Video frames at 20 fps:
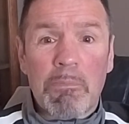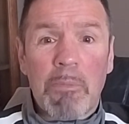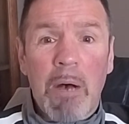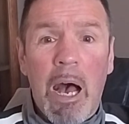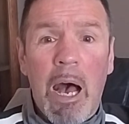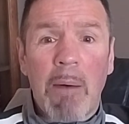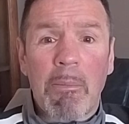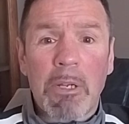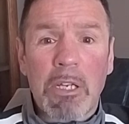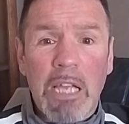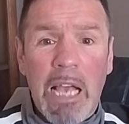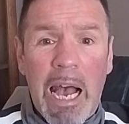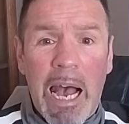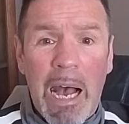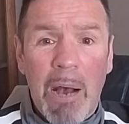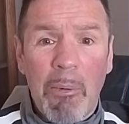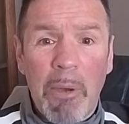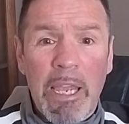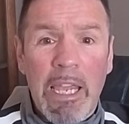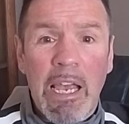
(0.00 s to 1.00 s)
Muhammad
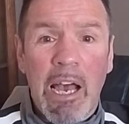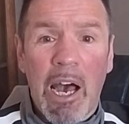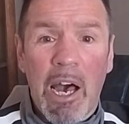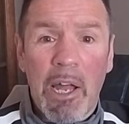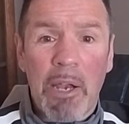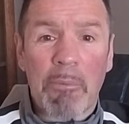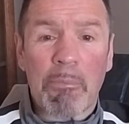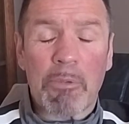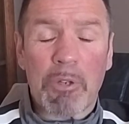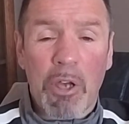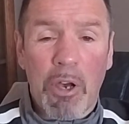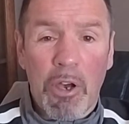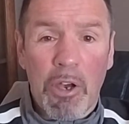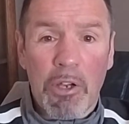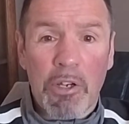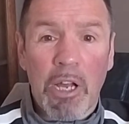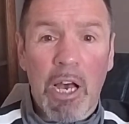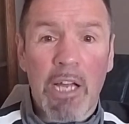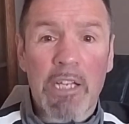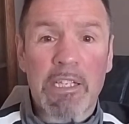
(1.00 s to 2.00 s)
Qawi had him
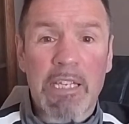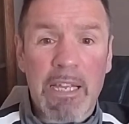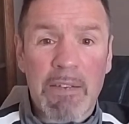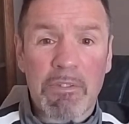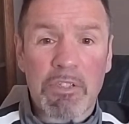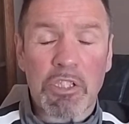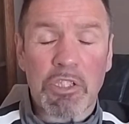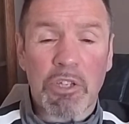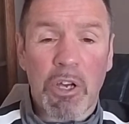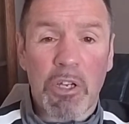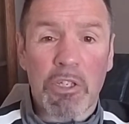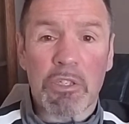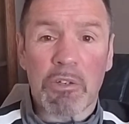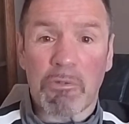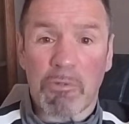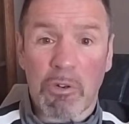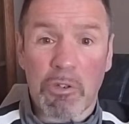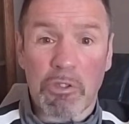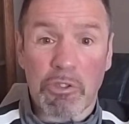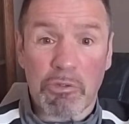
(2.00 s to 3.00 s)
down, had Davis down in the
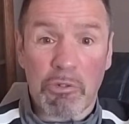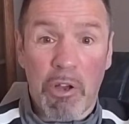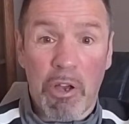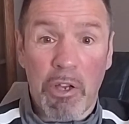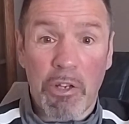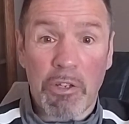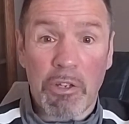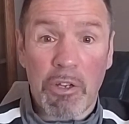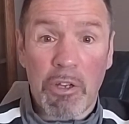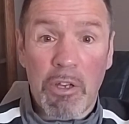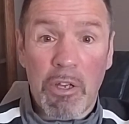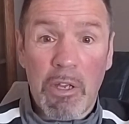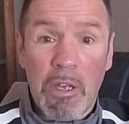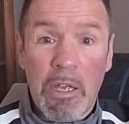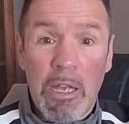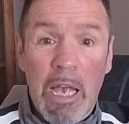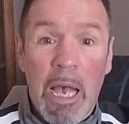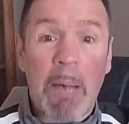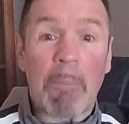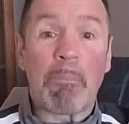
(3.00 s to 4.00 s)
first round
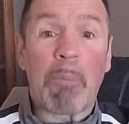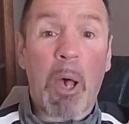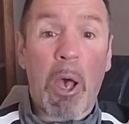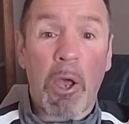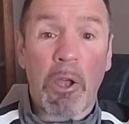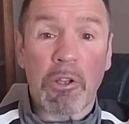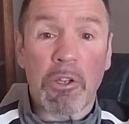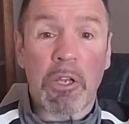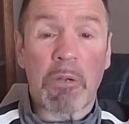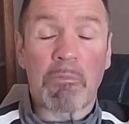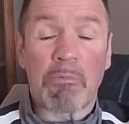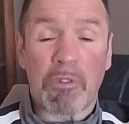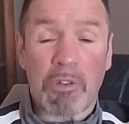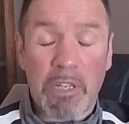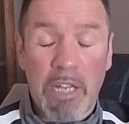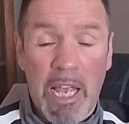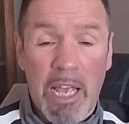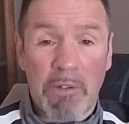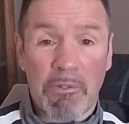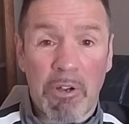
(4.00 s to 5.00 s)
and pounded him
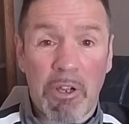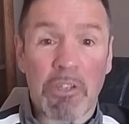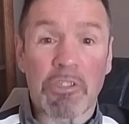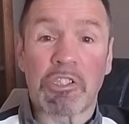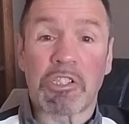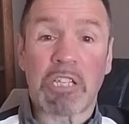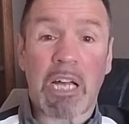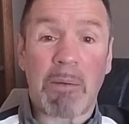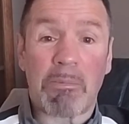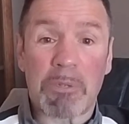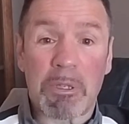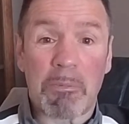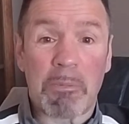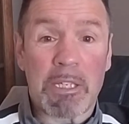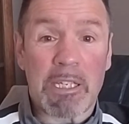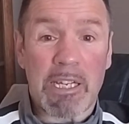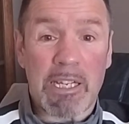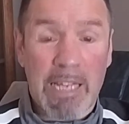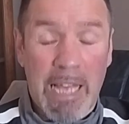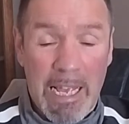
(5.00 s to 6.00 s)
for 10 rounds, stopping him
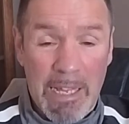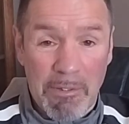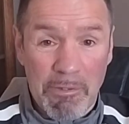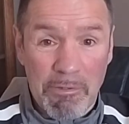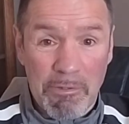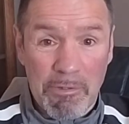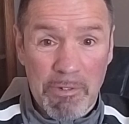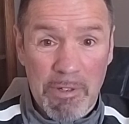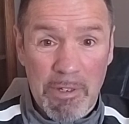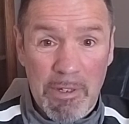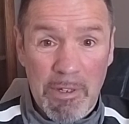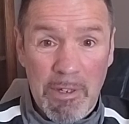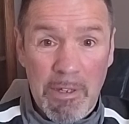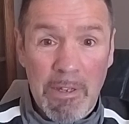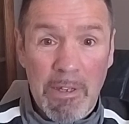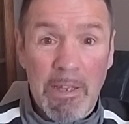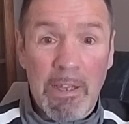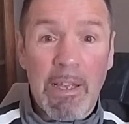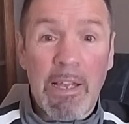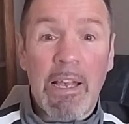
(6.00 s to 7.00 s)
in the 10th.
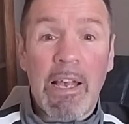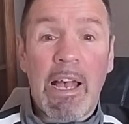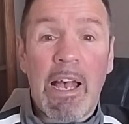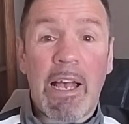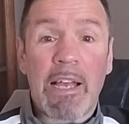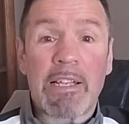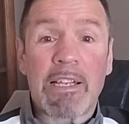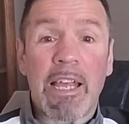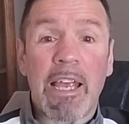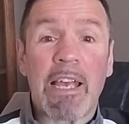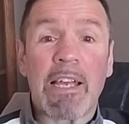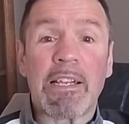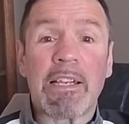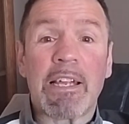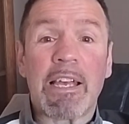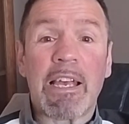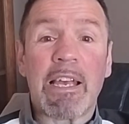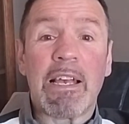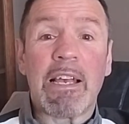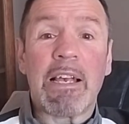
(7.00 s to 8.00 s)
And
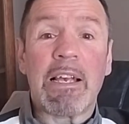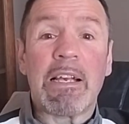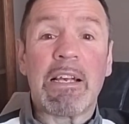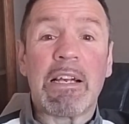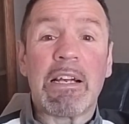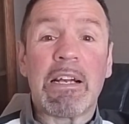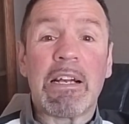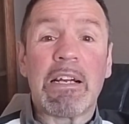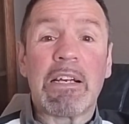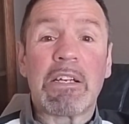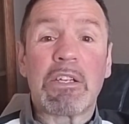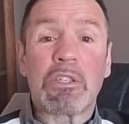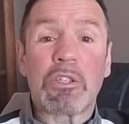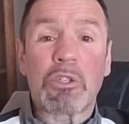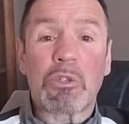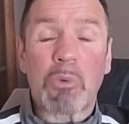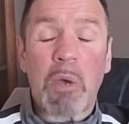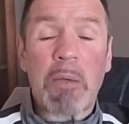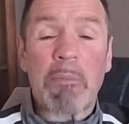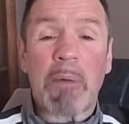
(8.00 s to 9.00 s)
then
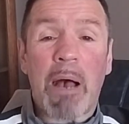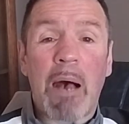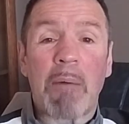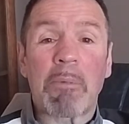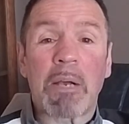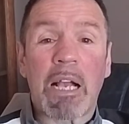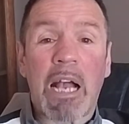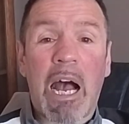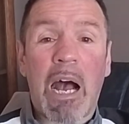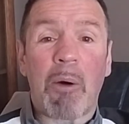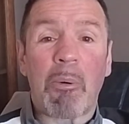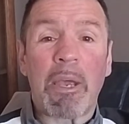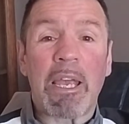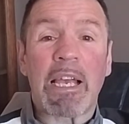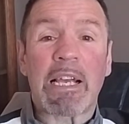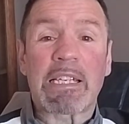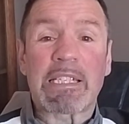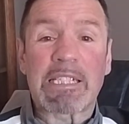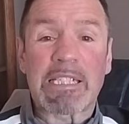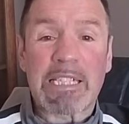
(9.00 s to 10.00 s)
Dwight Muhammad
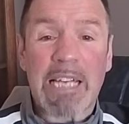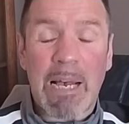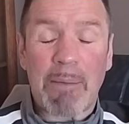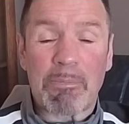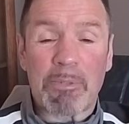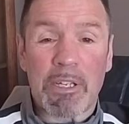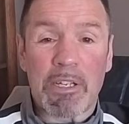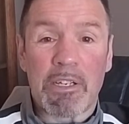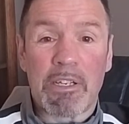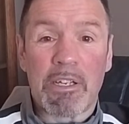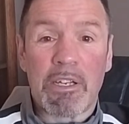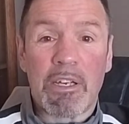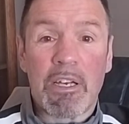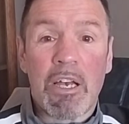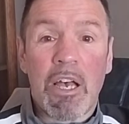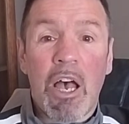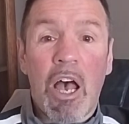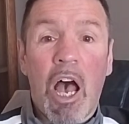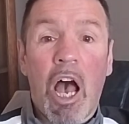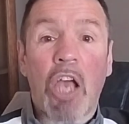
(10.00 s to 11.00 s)
Qawi accepted
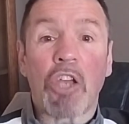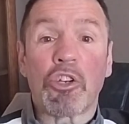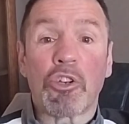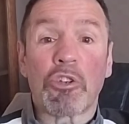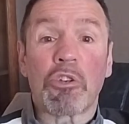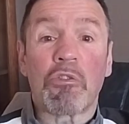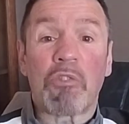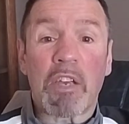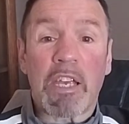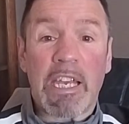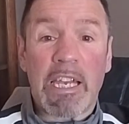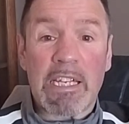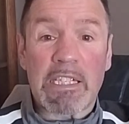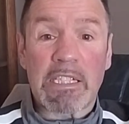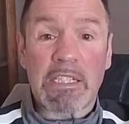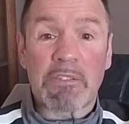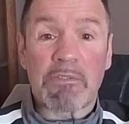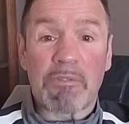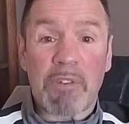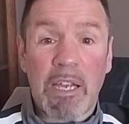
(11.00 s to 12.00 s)
a
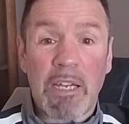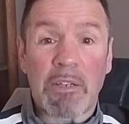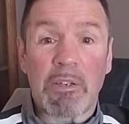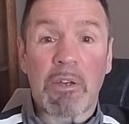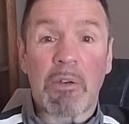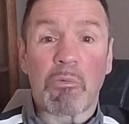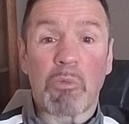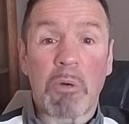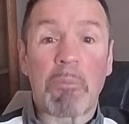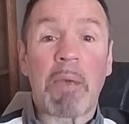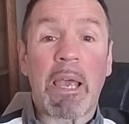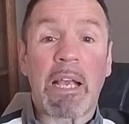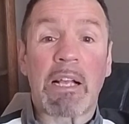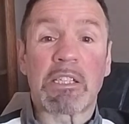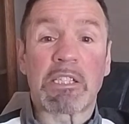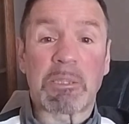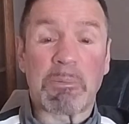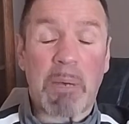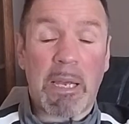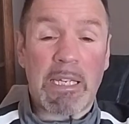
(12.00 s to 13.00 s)
unification fight with
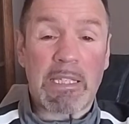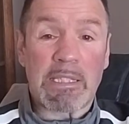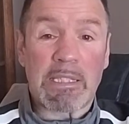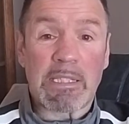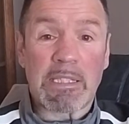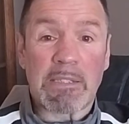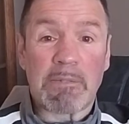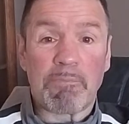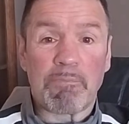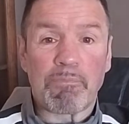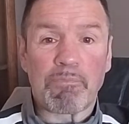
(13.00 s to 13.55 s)
Michael Spinks.